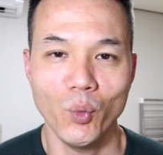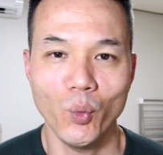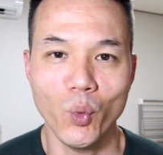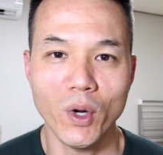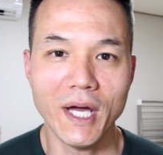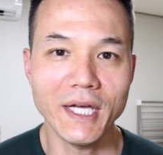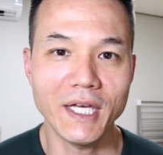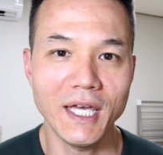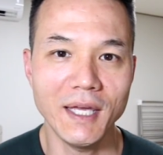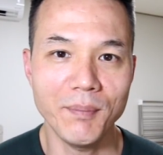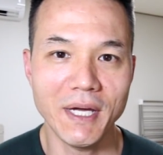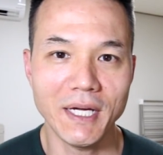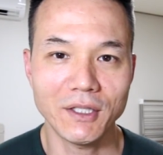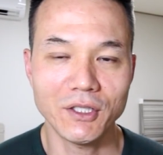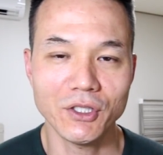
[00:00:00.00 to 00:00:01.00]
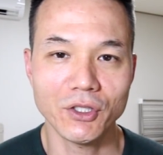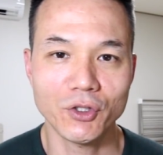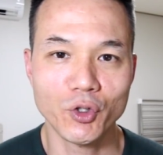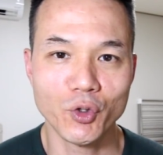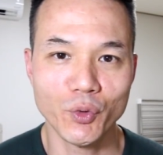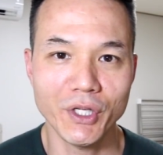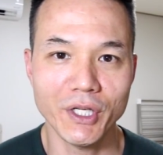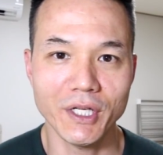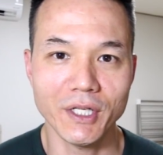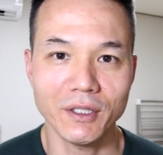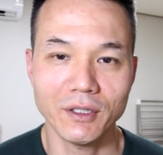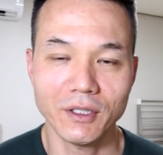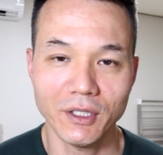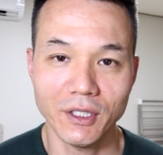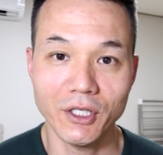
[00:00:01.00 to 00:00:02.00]
When I came back to Korea
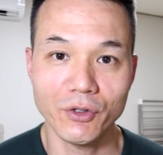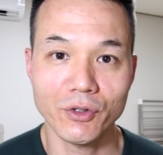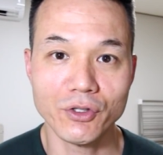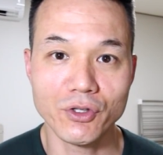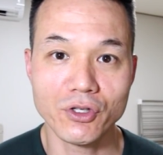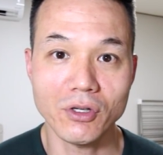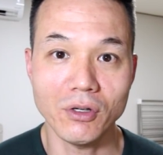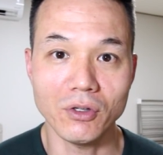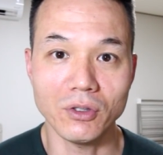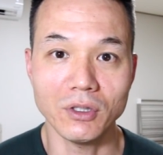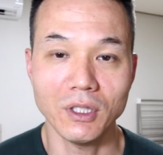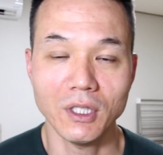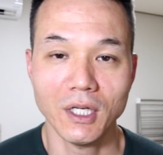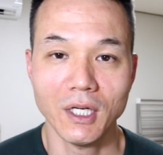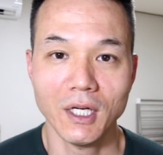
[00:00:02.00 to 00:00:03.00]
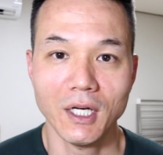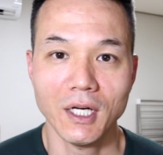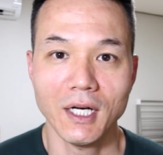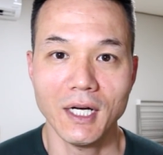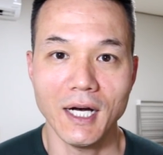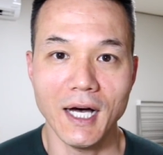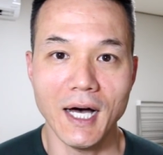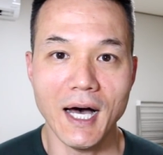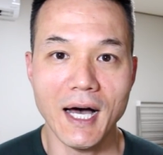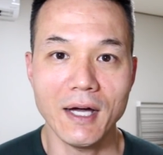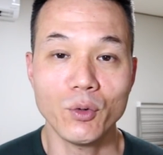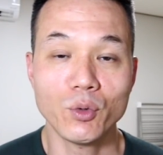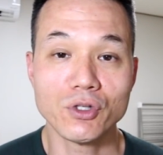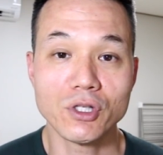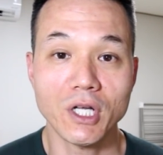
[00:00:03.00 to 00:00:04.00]
here in Seoul, I
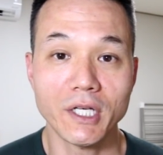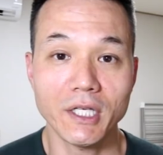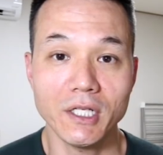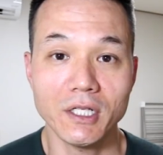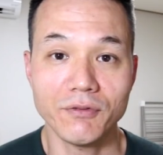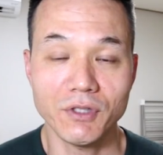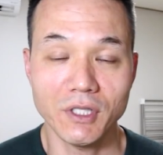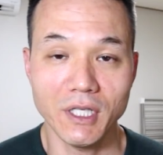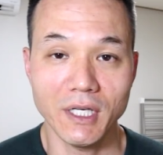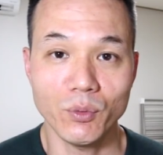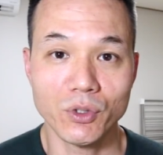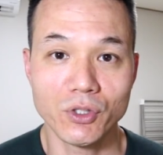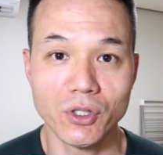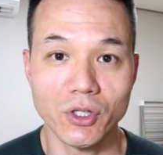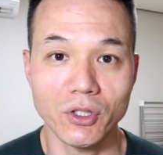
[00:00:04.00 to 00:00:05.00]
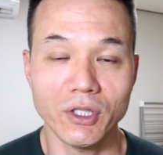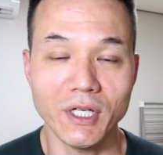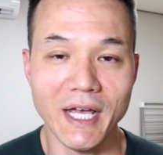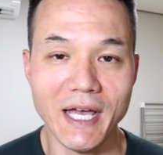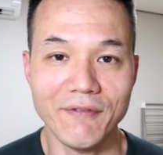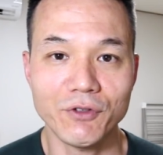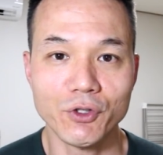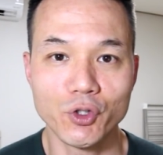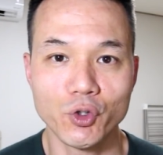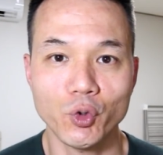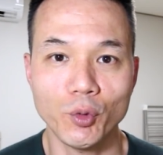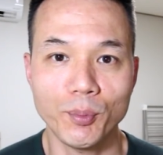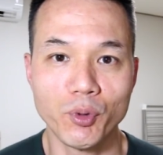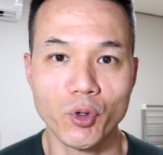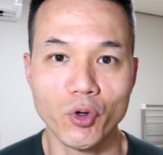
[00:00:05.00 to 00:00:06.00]
was lucky enough to get what's called an
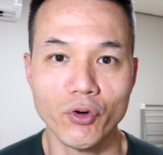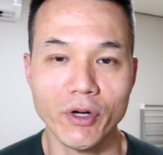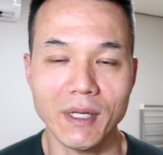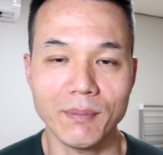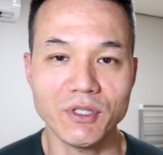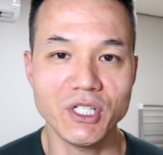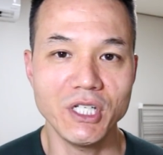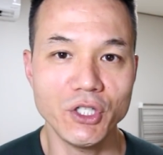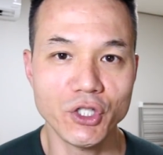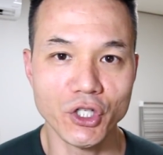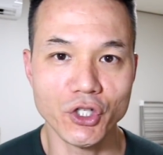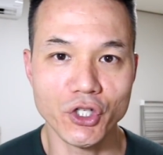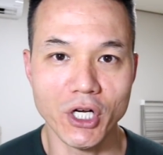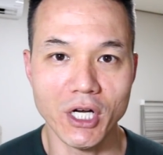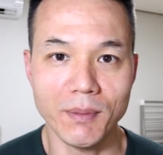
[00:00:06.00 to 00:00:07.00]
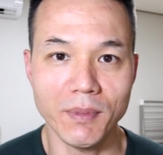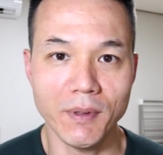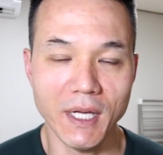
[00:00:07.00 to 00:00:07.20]
after-school program teaching job.